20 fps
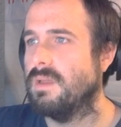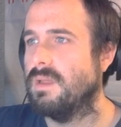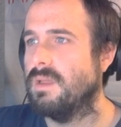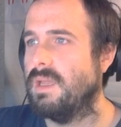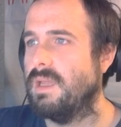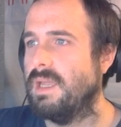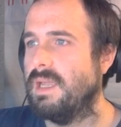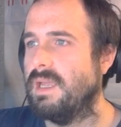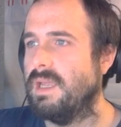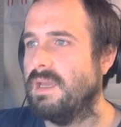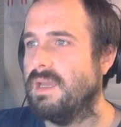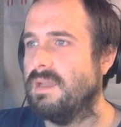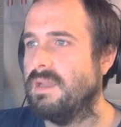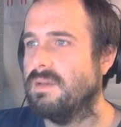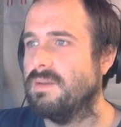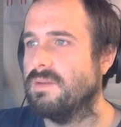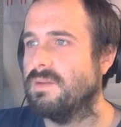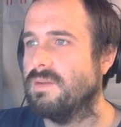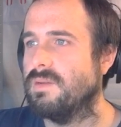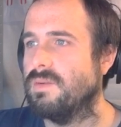
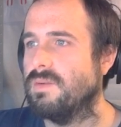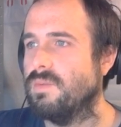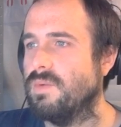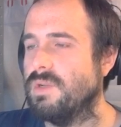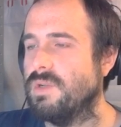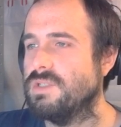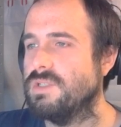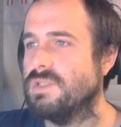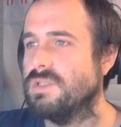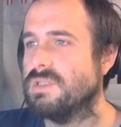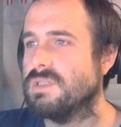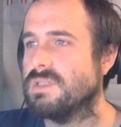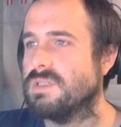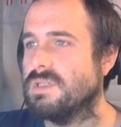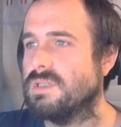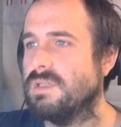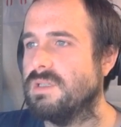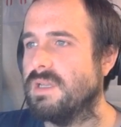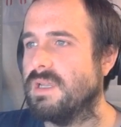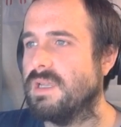and we just
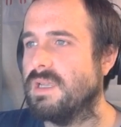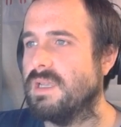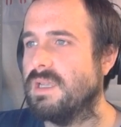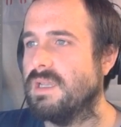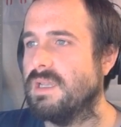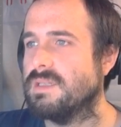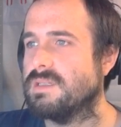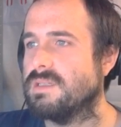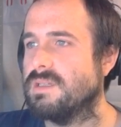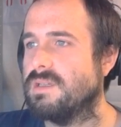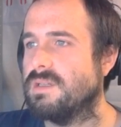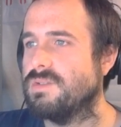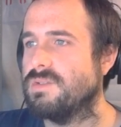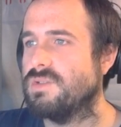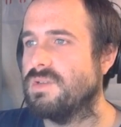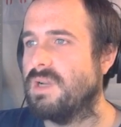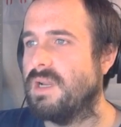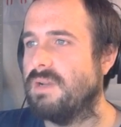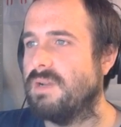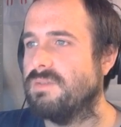click install
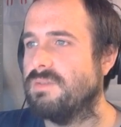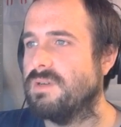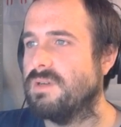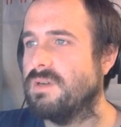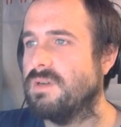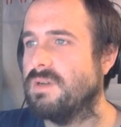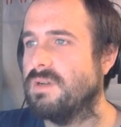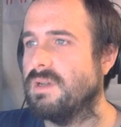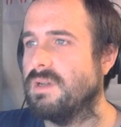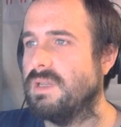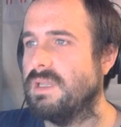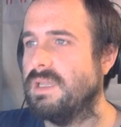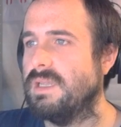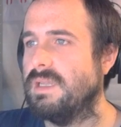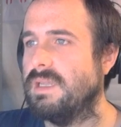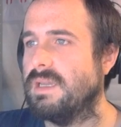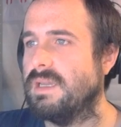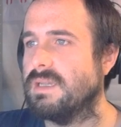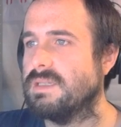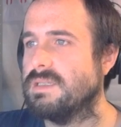driver
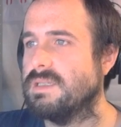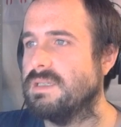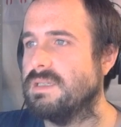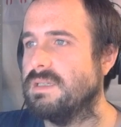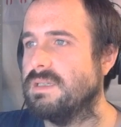exe.